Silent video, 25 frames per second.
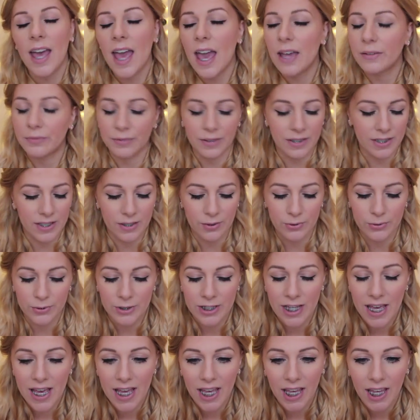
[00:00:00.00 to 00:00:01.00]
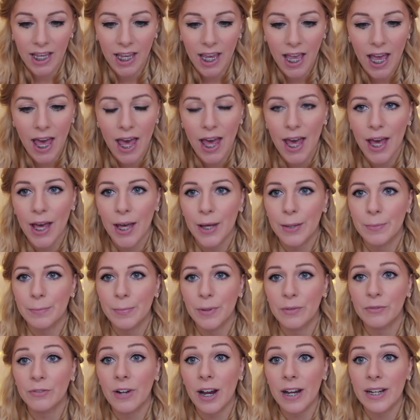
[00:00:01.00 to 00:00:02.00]
every single day,
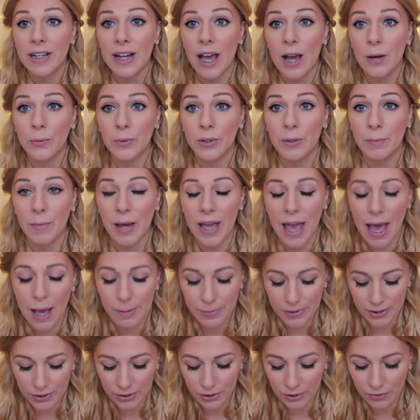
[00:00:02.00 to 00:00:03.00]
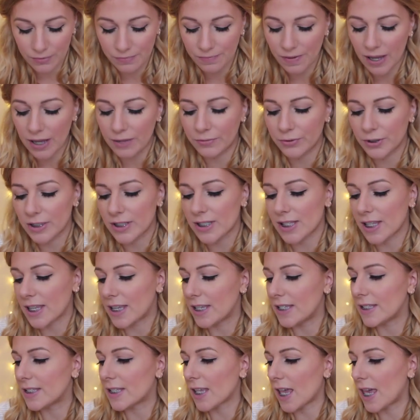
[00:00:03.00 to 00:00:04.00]
but right now one of my absolute favourites
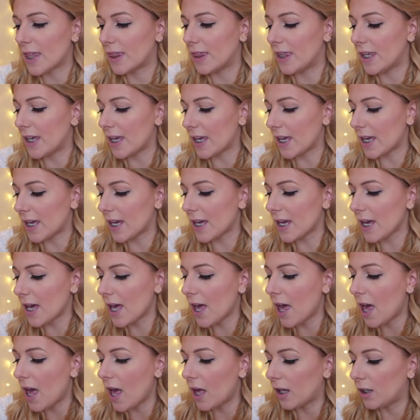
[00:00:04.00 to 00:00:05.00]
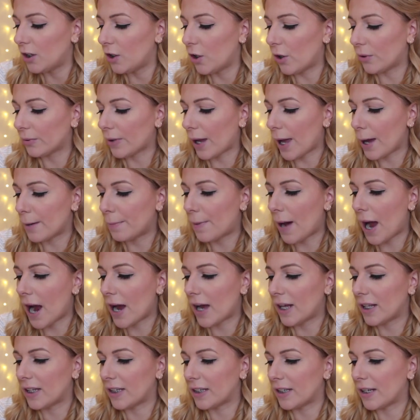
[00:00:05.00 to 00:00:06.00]
is the L'Oreal
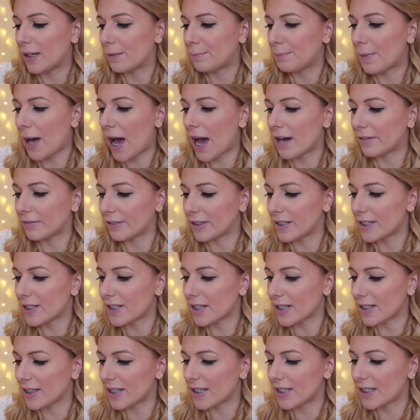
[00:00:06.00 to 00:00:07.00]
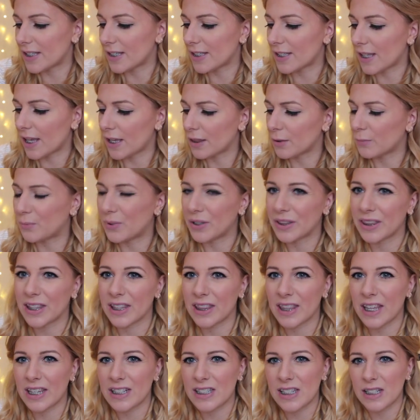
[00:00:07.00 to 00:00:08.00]
Paris, and this is like the one
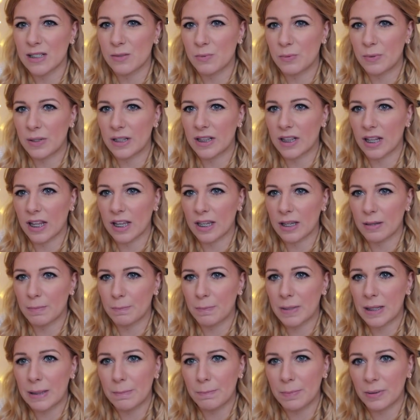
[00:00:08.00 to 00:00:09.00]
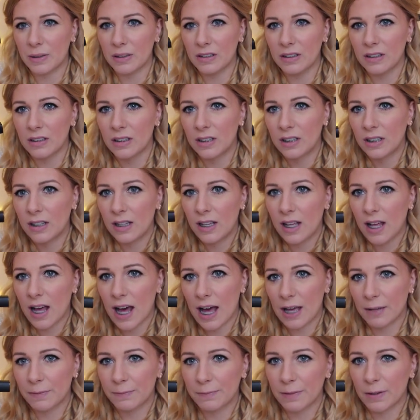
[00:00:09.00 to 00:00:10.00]
that they did with like people.
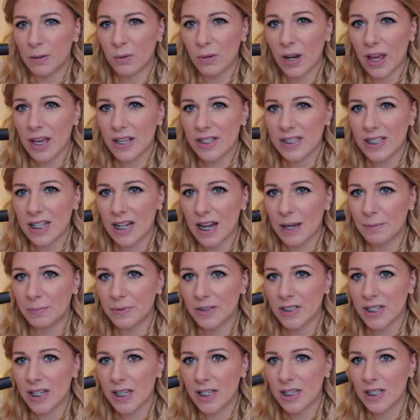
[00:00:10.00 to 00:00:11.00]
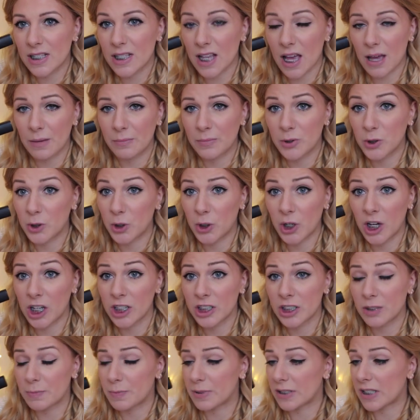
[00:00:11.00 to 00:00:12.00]
I feel like celebrities, I'm not
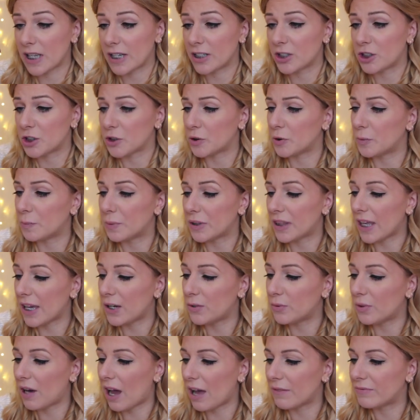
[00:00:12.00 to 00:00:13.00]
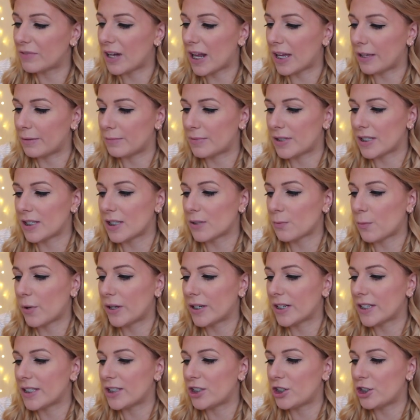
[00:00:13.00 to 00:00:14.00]
100% sure, but they all have names. This
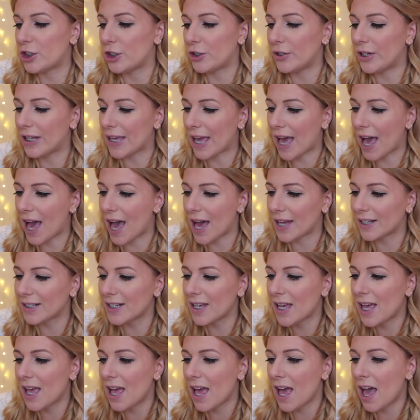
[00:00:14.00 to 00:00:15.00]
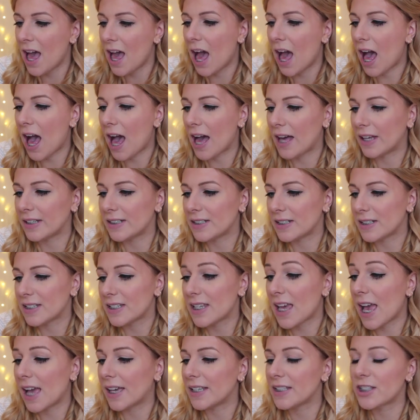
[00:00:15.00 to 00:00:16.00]
one is Julianne, and
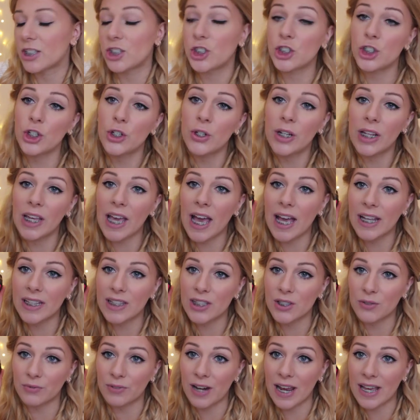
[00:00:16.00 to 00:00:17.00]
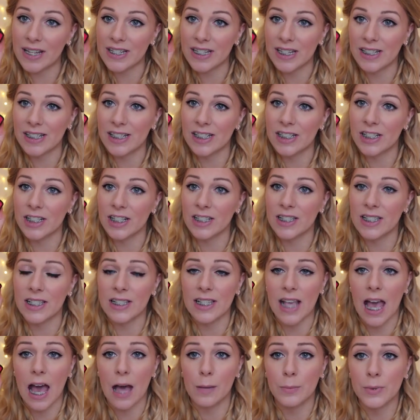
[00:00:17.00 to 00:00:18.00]
yeah, it's Julianne's Red, and it's just
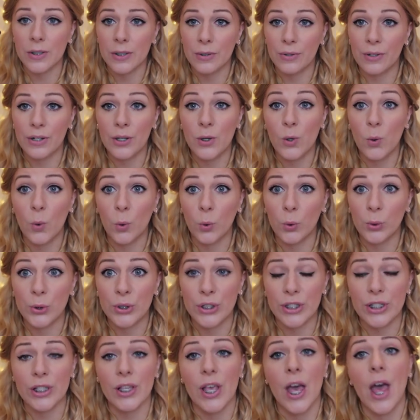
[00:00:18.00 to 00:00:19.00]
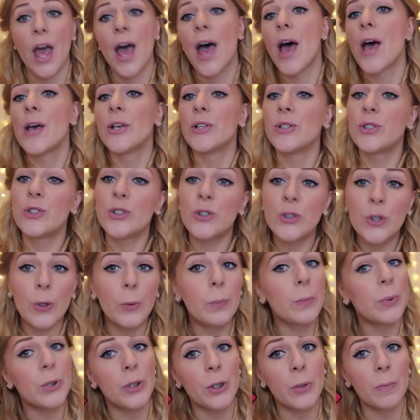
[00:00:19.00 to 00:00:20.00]
this absolutely gorgeous
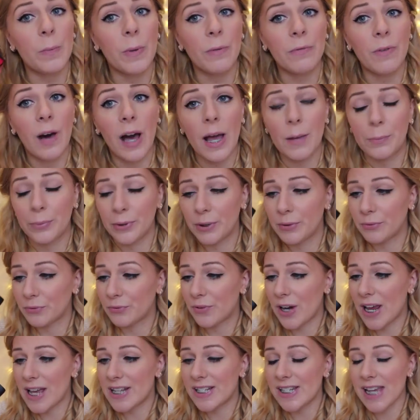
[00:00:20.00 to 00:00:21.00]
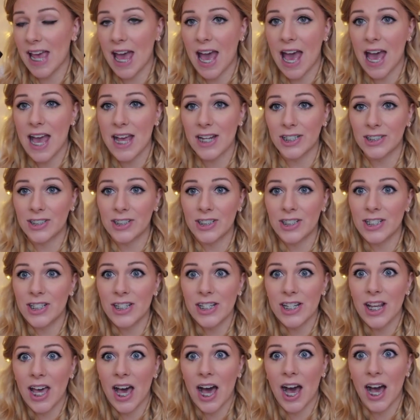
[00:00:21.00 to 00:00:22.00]
super duper vibrant red,
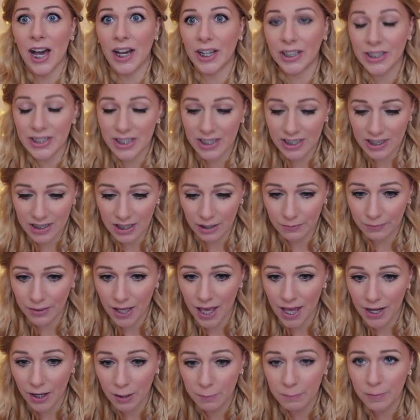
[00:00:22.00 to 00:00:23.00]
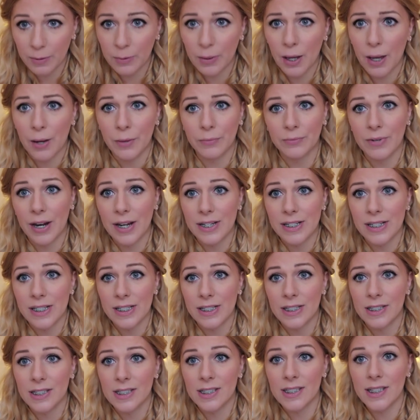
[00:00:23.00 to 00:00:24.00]
and I just love it, and I feel like red
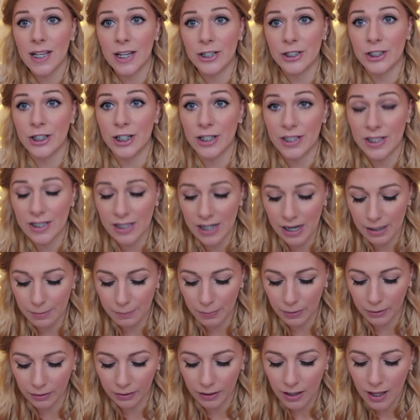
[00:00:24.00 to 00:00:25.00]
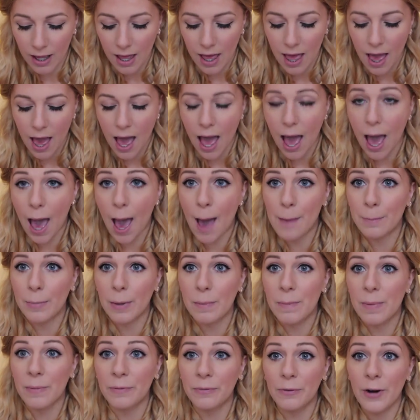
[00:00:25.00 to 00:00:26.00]
is such a staple.
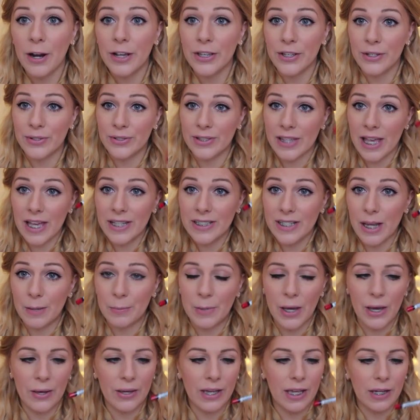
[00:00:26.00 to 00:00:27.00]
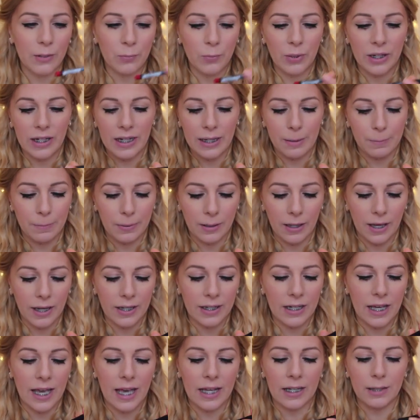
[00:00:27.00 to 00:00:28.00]
But before I use that, I'm going in with lip
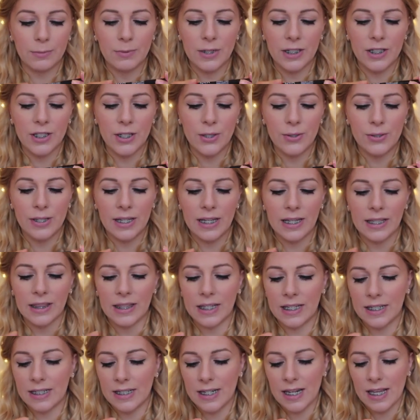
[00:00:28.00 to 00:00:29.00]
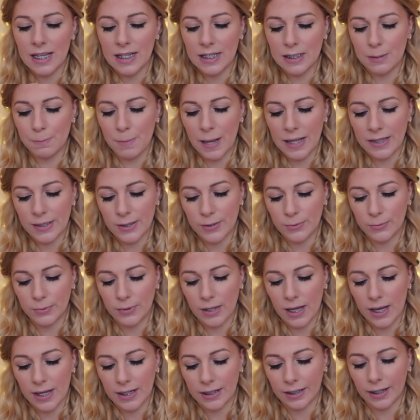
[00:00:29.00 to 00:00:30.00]
liner, and I'm just using the NYX pencil
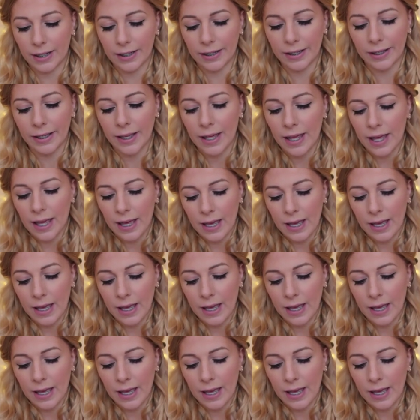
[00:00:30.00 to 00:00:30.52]
liner,